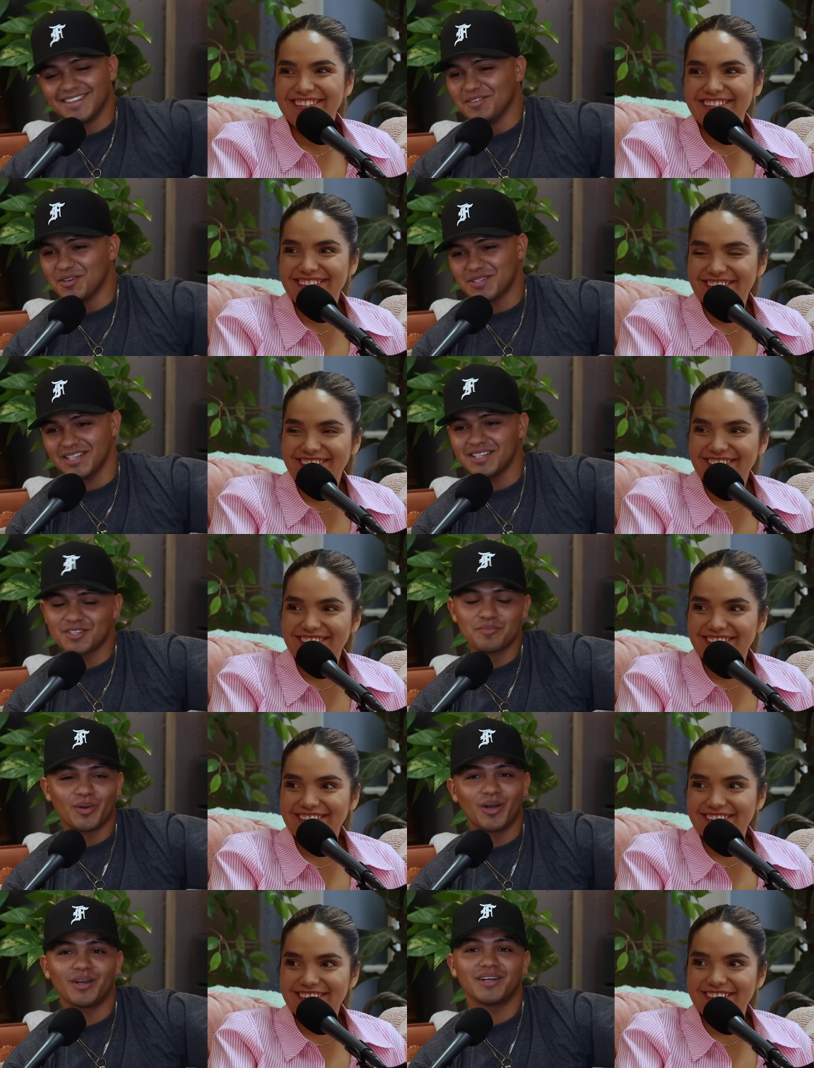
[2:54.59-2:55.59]
Speaker 1: most
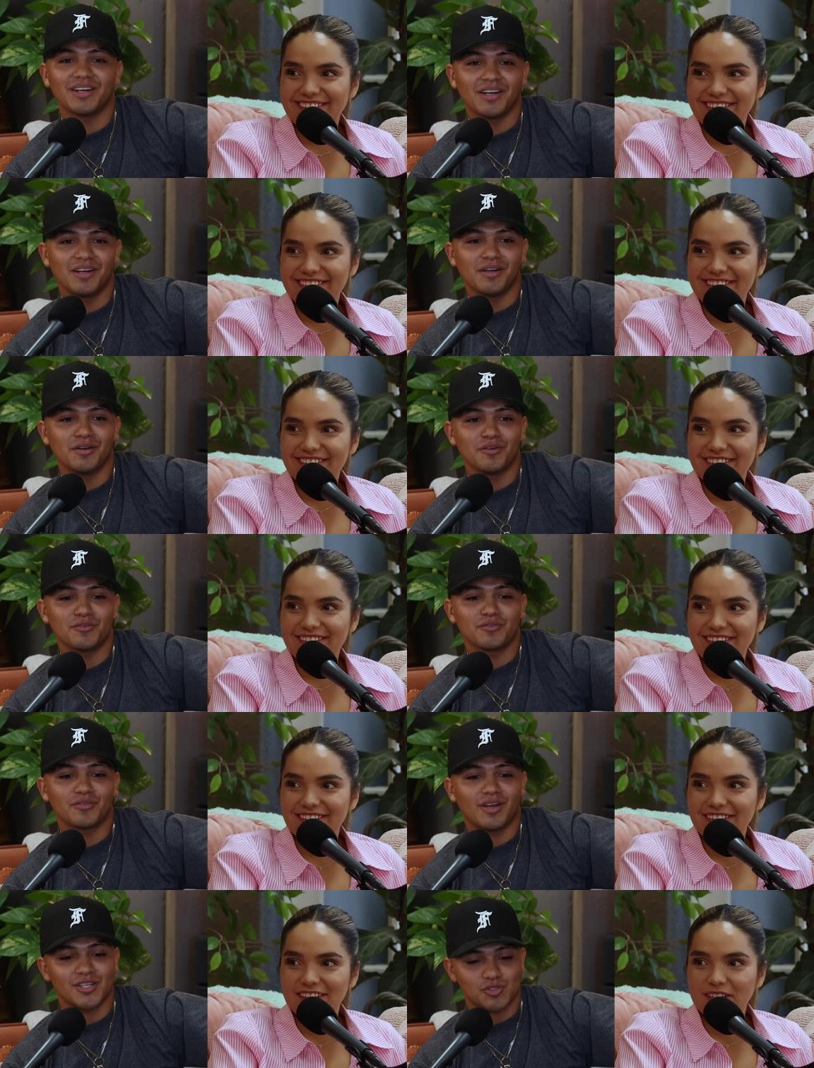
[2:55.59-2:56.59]
eastern part
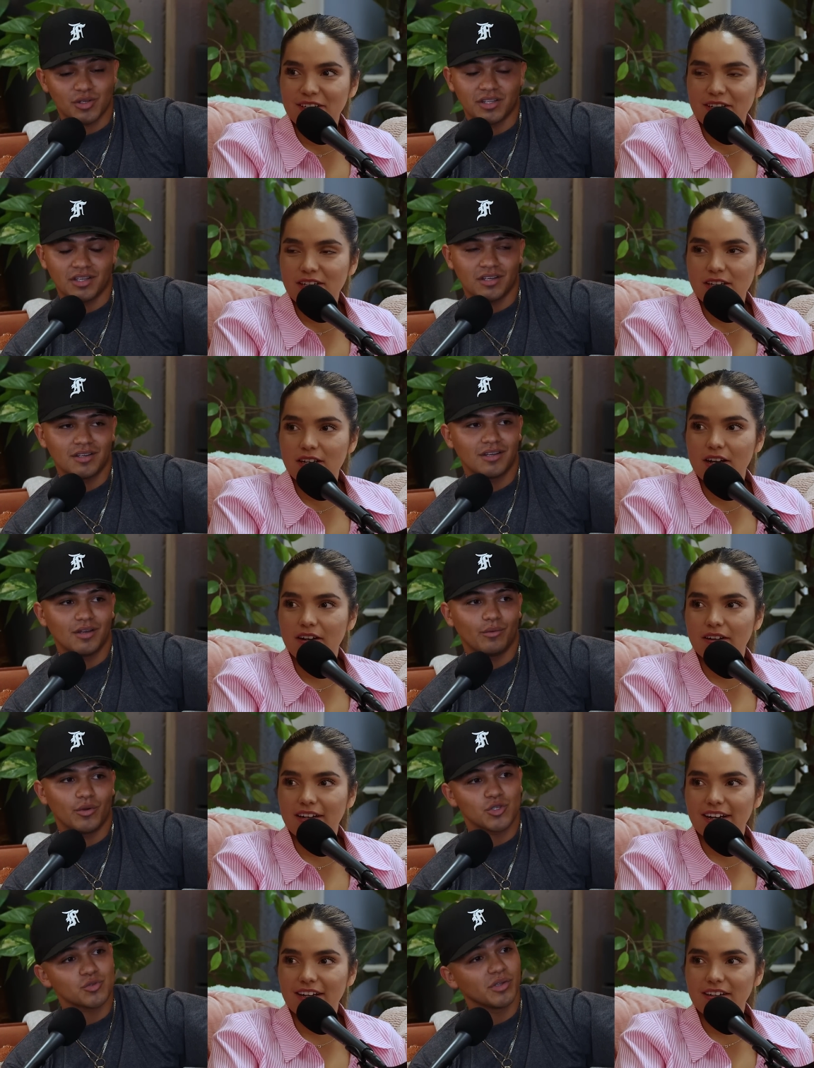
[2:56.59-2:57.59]
of Australia,
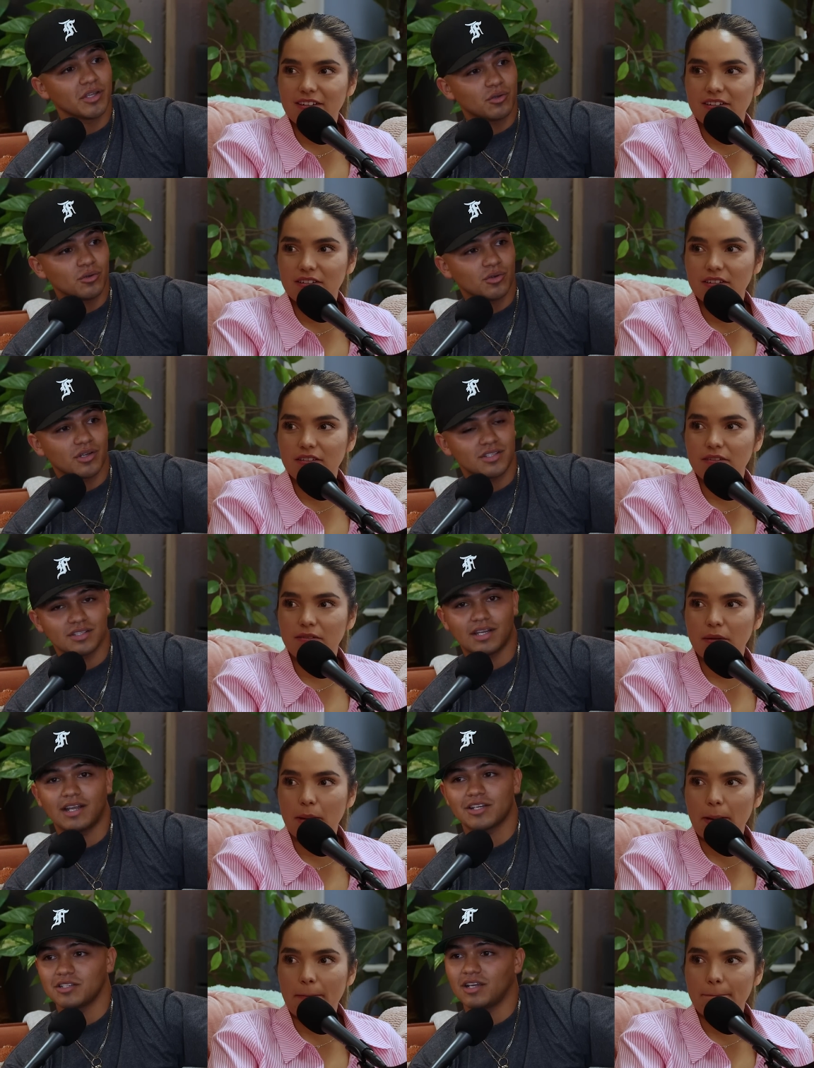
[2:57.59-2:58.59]
which was really cool because
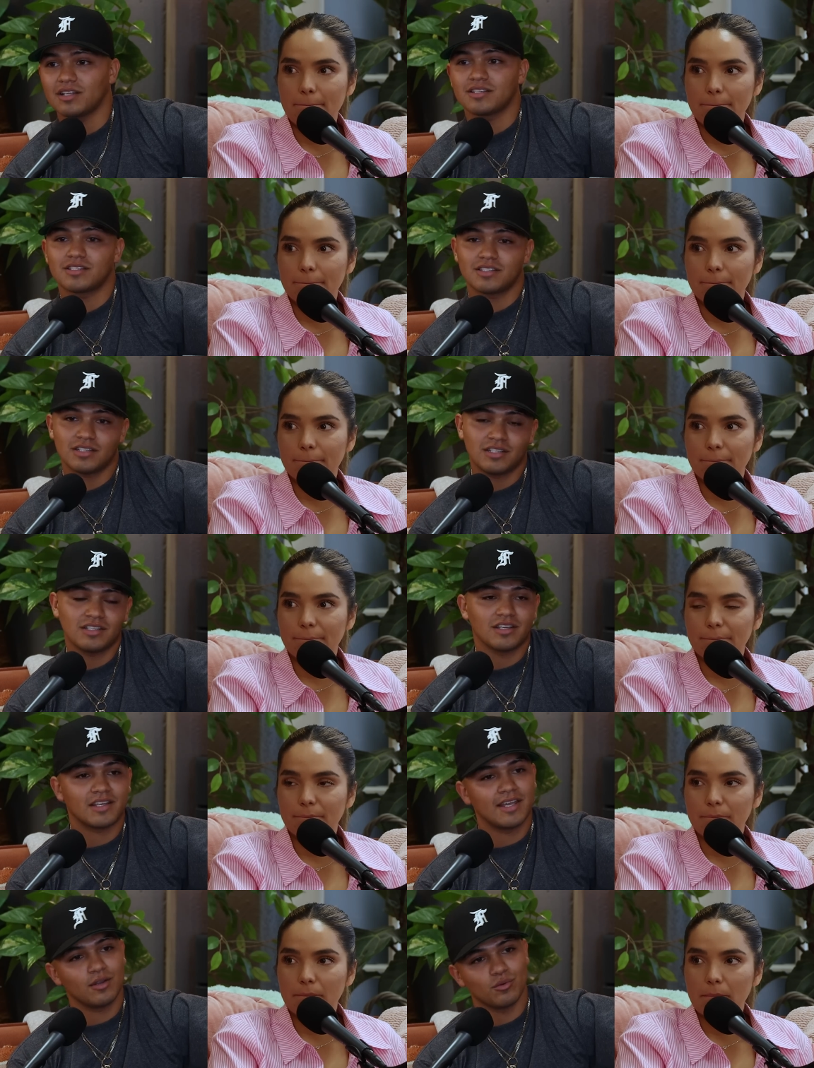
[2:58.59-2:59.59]
I actually got to see
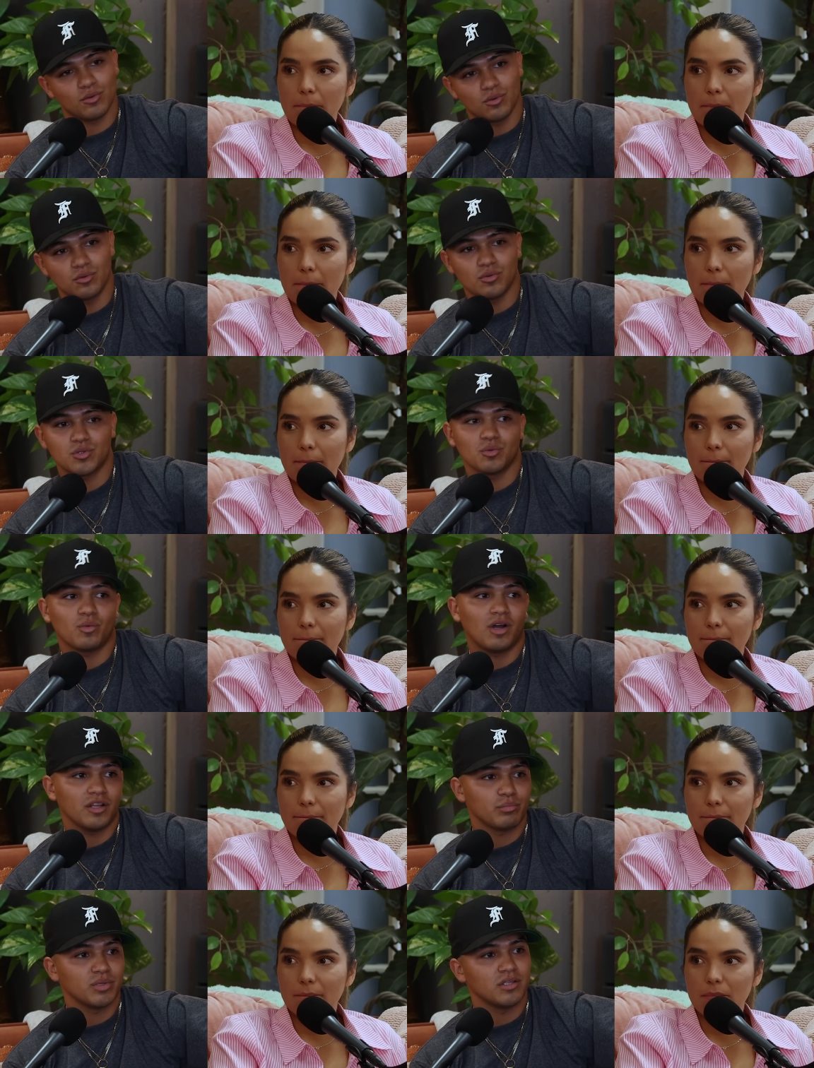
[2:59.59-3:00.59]
the kangaroos, the
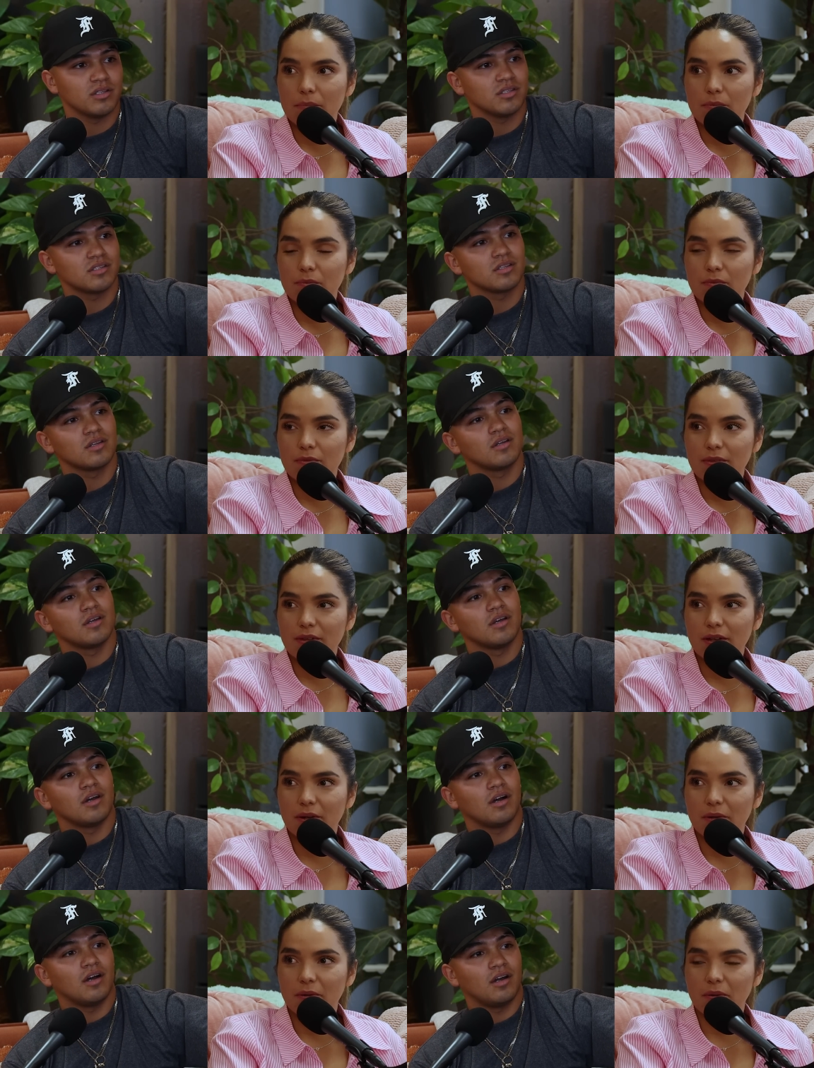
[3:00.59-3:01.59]
wallabies.
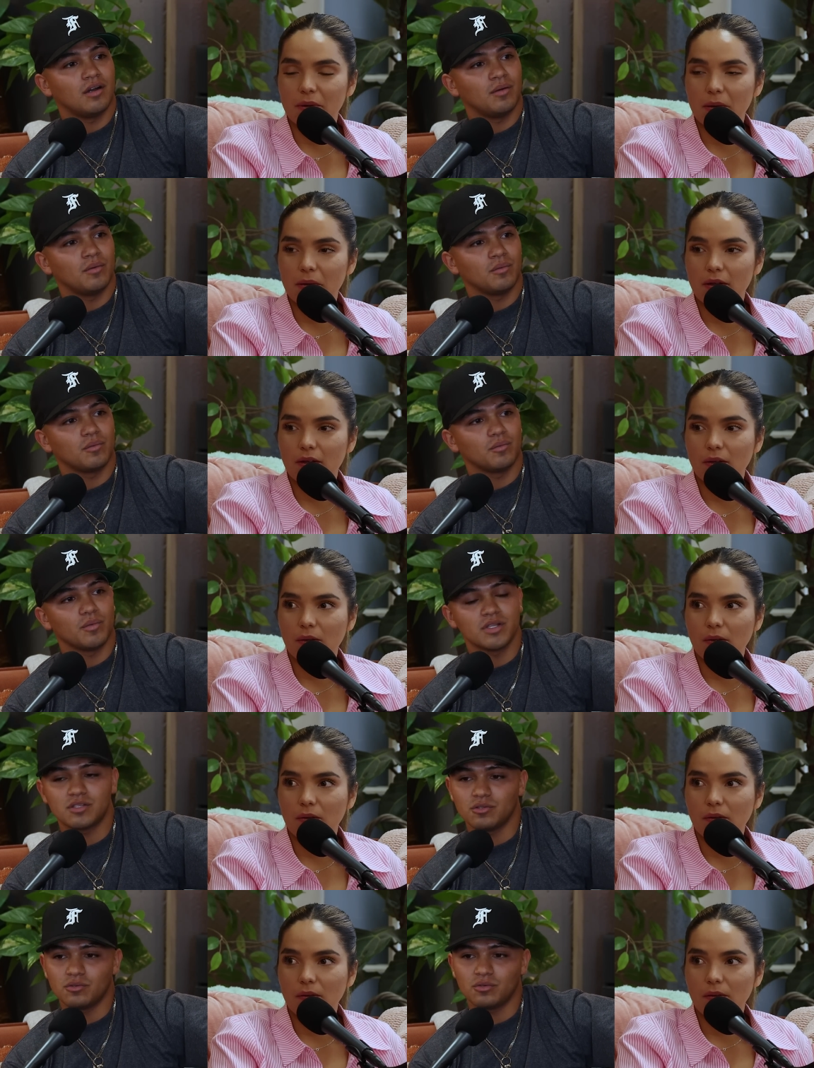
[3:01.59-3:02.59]
Oh, cool.
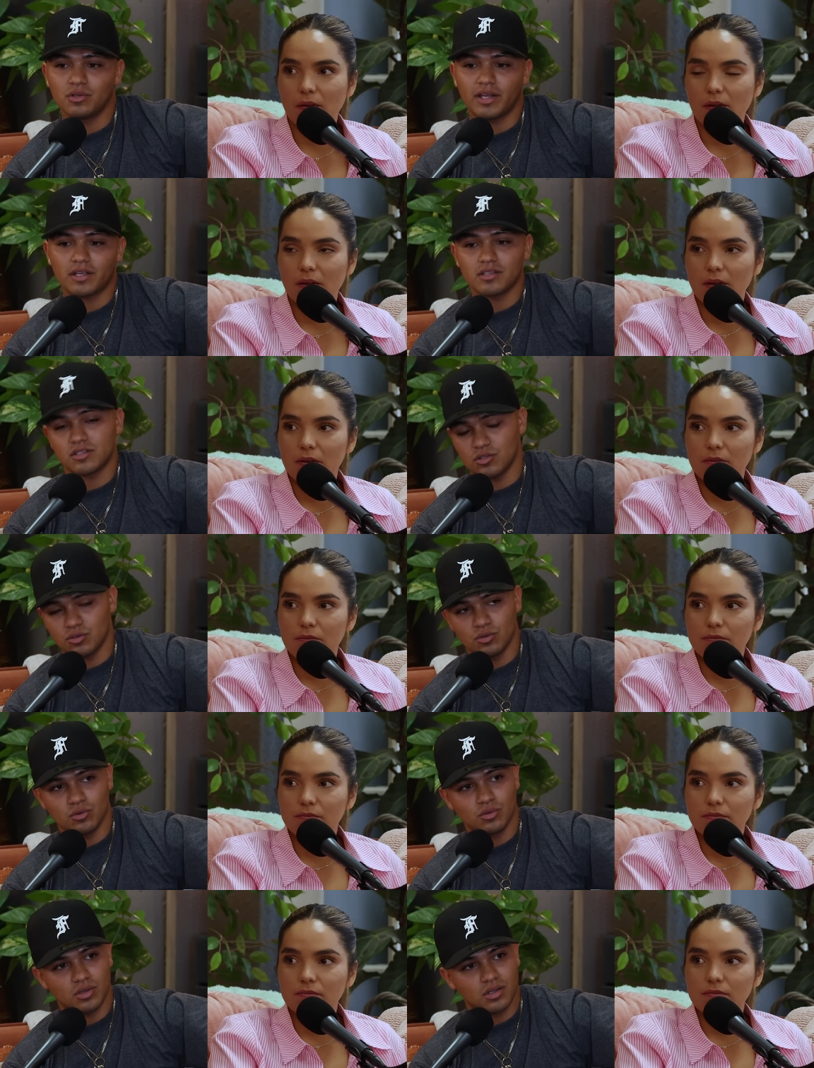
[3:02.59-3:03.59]
Went to, like, a
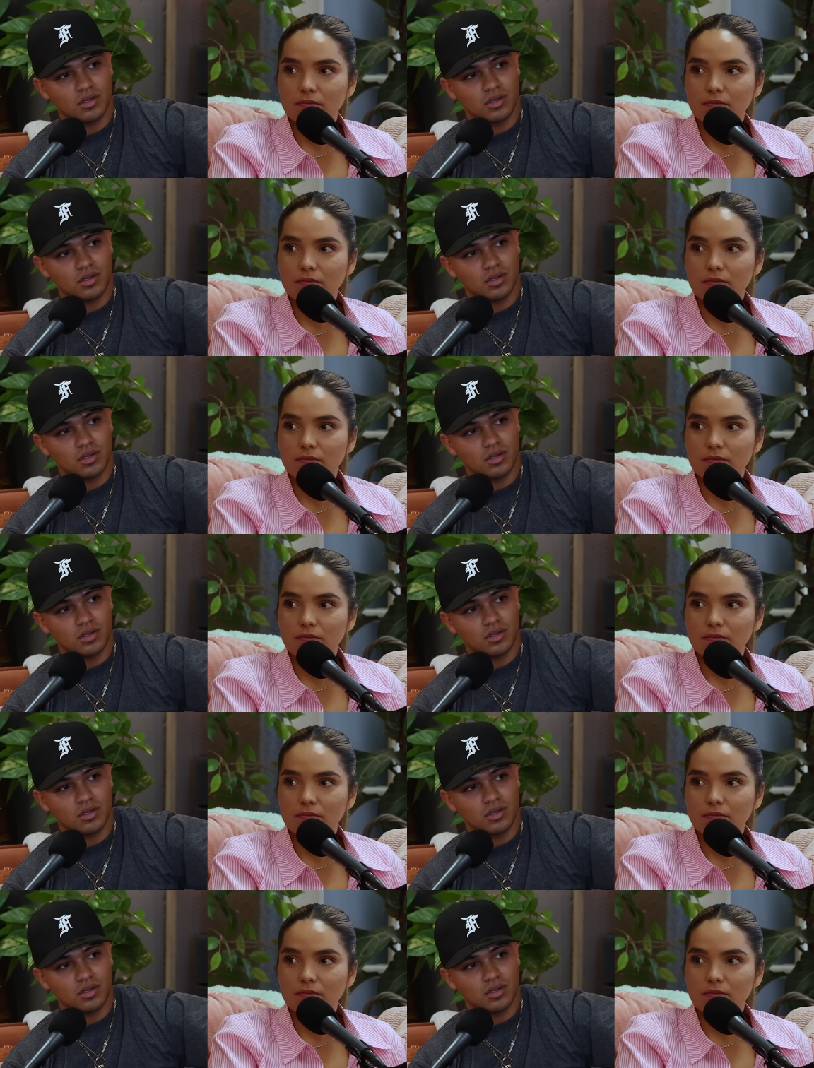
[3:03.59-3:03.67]
zoo.